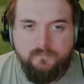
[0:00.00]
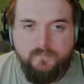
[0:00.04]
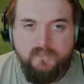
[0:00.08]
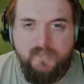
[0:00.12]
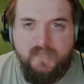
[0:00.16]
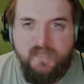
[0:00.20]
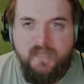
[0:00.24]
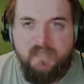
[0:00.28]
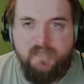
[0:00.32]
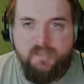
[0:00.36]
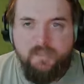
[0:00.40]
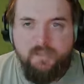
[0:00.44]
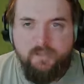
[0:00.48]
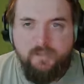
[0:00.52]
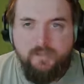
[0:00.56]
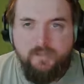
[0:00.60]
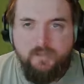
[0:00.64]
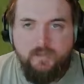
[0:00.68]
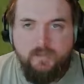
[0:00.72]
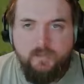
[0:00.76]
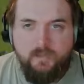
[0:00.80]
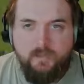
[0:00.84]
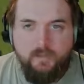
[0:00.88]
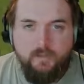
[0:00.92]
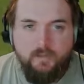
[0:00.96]
catch.
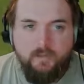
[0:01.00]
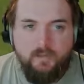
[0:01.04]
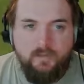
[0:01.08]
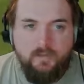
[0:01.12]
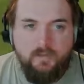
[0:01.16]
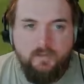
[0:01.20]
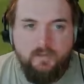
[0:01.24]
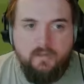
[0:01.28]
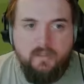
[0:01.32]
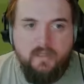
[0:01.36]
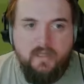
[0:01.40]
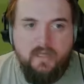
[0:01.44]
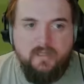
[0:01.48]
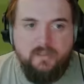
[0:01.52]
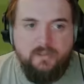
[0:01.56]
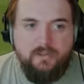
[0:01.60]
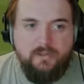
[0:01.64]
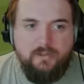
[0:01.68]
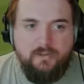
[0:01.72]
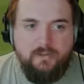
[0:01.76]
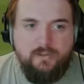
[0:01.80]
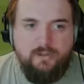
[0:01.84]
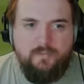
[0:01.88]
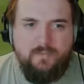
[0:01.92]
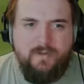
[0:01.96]

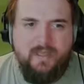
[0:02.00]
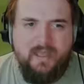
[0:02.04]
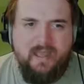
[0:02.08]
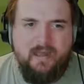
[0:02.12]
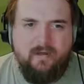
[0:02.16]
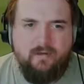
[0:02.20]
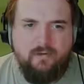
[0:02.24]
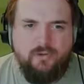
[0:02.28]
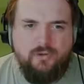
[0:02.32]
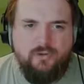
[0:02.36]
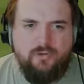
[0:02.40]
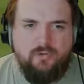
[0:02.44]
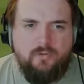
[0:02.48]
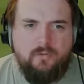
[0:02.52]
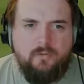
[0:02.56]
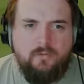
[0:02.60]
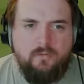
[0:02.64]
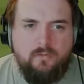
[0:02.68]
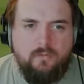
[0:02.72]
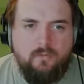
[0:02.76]
Should be out. Sure,